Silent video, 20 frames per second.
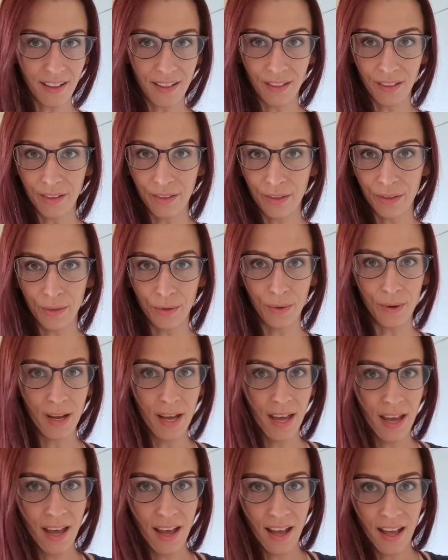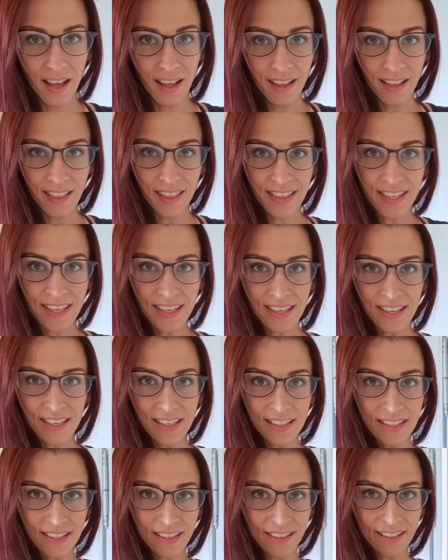glue
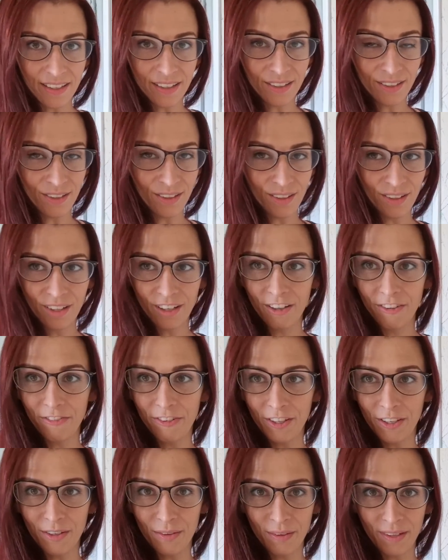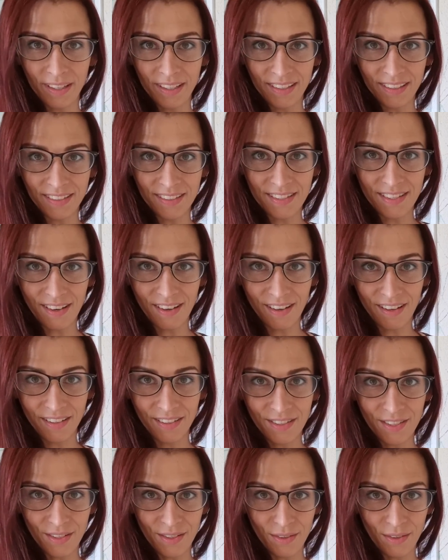these little figurines
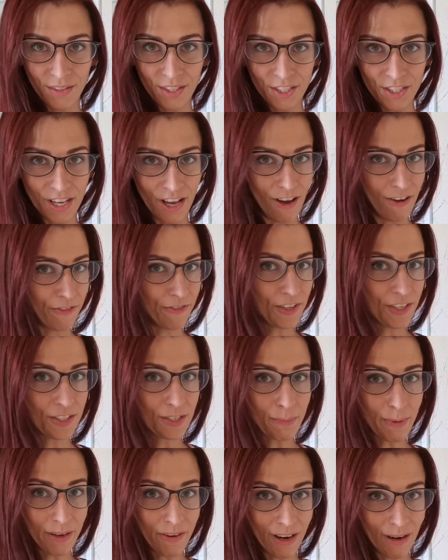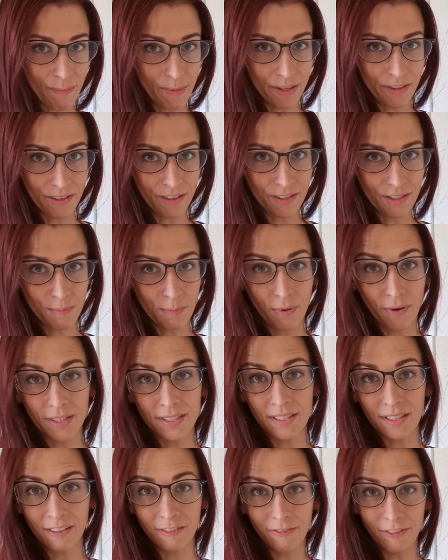onto the shelf. These are my grandmother's
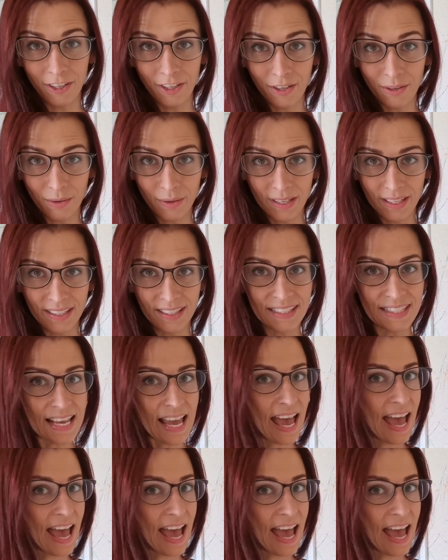porcelain figurines,